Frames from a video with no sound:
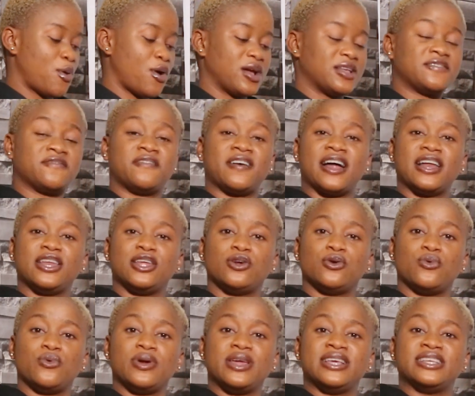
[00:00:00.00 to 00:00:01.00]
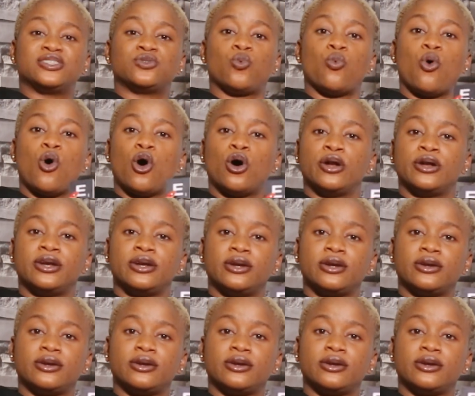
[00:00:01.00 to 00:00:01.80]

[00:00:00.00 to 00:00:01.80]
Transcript: point value is 1.